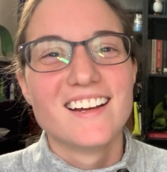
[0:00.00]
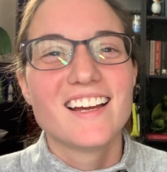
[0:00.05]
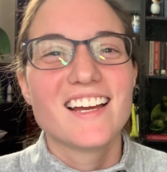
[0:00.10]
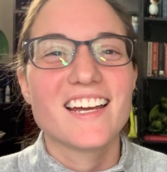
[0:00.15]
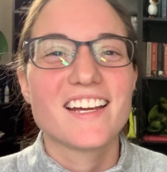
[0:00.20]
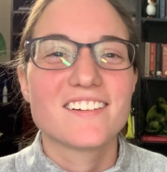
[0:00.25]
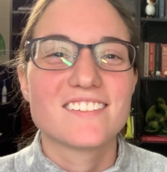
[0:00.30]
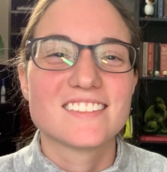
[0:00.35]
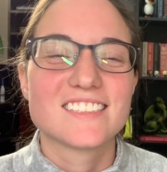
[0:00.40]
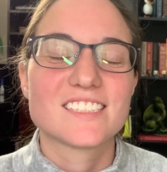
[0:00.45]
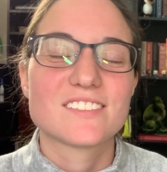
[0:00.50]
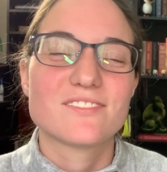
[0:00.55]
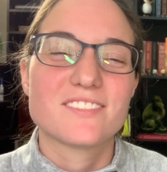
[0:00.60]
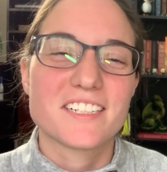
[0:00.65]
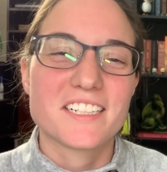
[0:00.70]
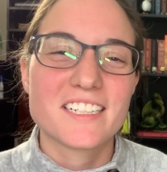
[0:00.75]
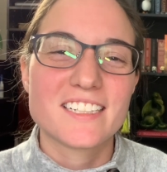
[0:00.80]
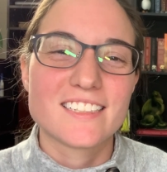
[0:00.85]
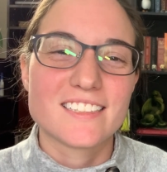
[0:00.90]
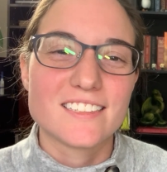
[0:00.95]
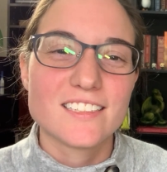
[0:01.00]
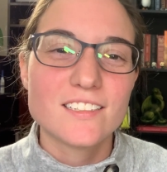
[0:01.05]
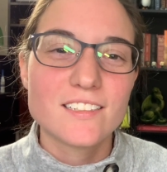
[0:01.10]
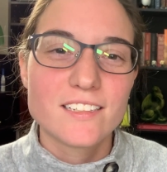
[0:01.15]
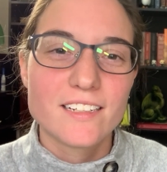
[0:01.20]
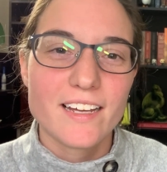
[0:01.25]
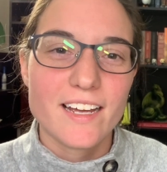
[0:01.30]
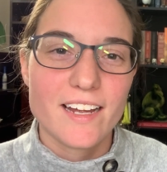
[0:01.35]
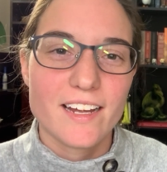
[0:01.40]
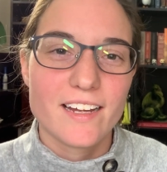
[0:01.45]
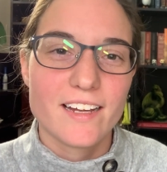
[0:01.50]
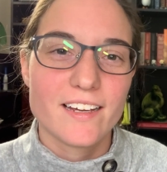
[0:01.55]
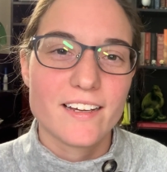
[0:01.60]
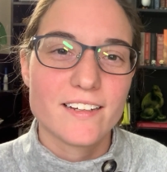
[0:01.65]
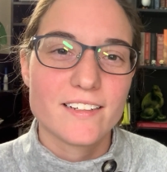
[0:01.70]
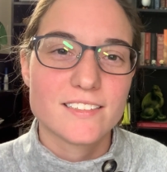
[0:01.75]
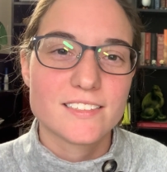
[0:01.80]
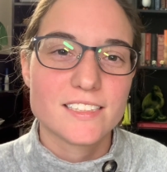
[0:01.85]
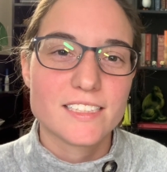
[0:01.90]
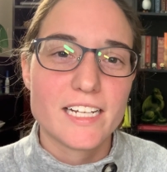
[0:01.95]
It was very good,
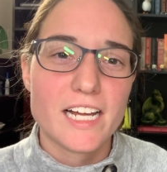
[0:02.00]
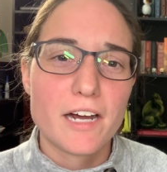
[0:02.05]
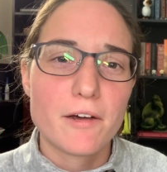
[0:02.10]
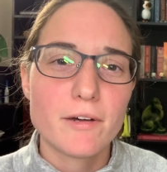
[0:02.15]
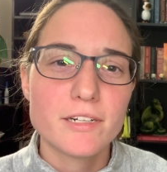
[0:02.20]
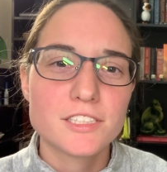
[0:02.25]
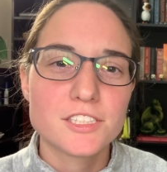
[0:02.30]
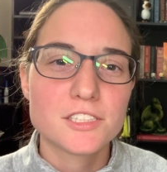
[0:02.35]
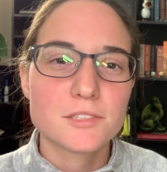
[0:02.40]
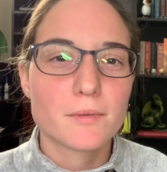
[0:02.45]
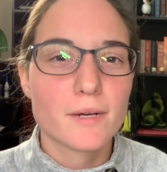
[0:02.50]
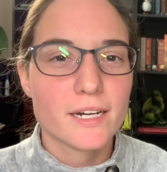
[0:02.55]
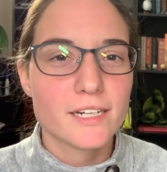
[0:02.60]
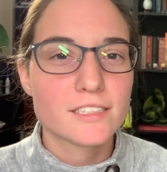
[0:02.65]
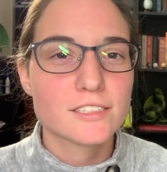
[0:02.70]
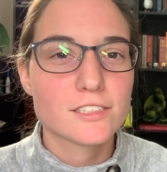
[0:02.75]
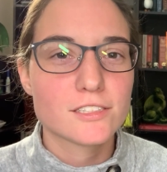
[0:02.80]
and now I just wanted